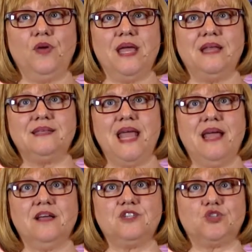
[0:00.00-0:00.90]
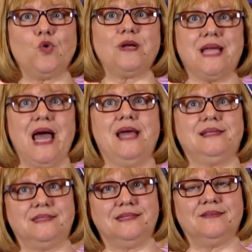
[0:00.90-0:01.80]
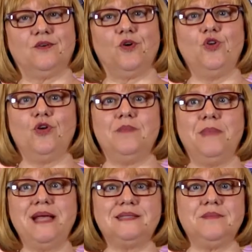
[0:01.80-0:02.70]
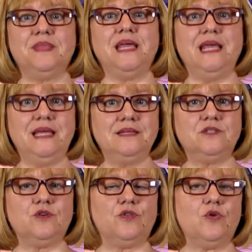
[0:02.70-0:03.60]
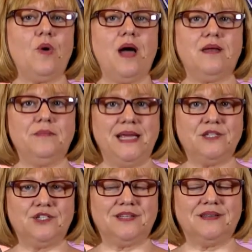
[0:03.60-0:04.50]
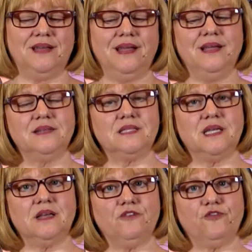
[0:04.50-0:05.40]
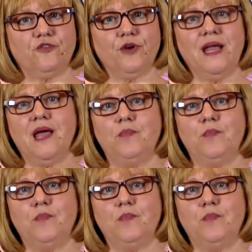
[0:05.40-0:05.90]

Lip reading: take a shortcut or you can make something easier through automation, it's going to free up